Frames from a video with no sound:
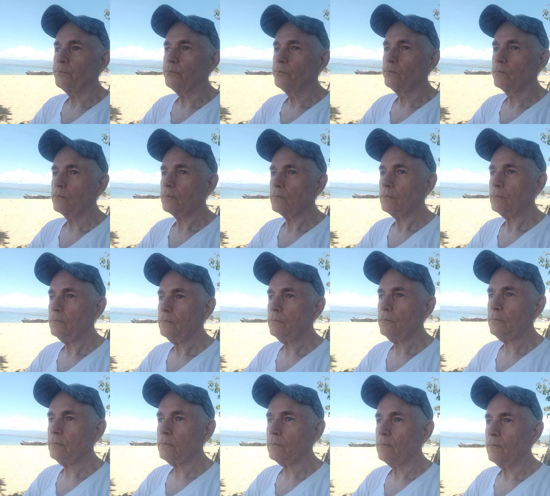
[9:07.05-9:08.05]

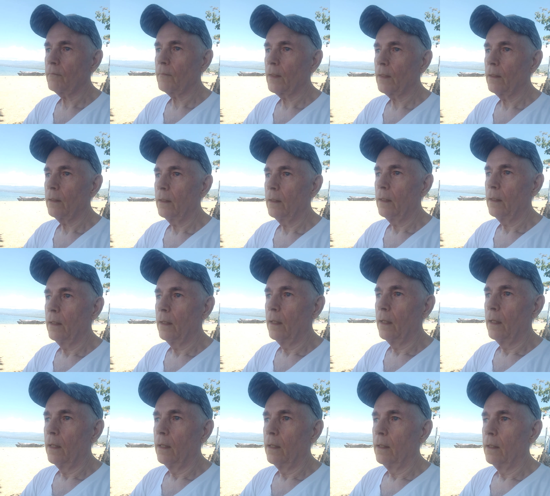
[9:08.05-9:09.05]

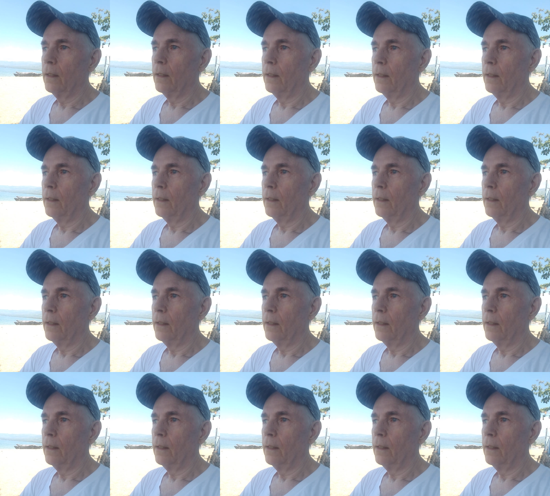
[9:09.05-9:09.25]
(no one is talking)